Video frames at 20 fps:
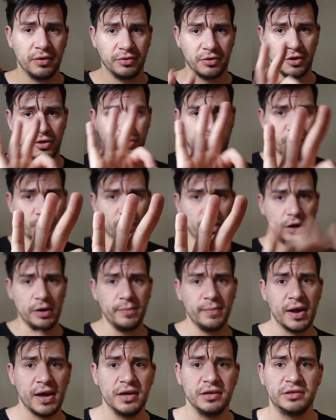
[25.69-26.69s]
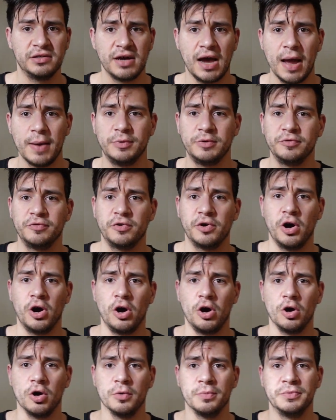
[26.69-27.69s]
The three main types of
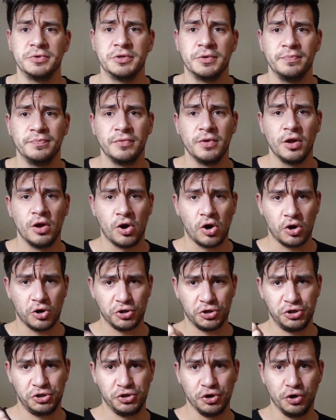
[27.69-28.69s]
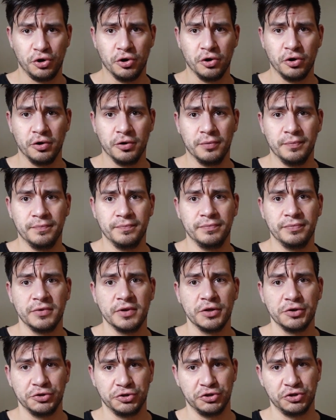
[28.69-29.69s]
carbs are sugar,
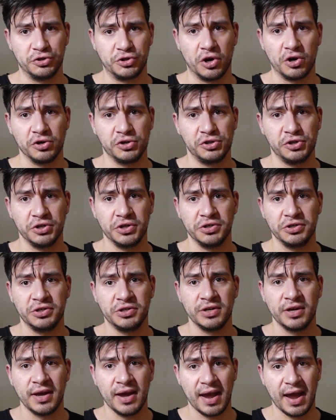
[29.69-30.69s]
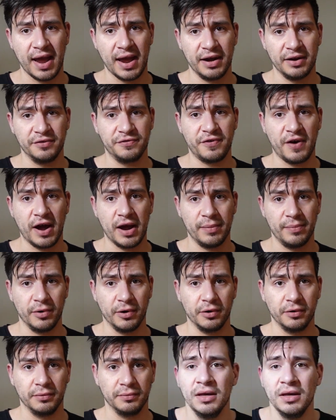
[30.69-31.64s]
starches, and fiber.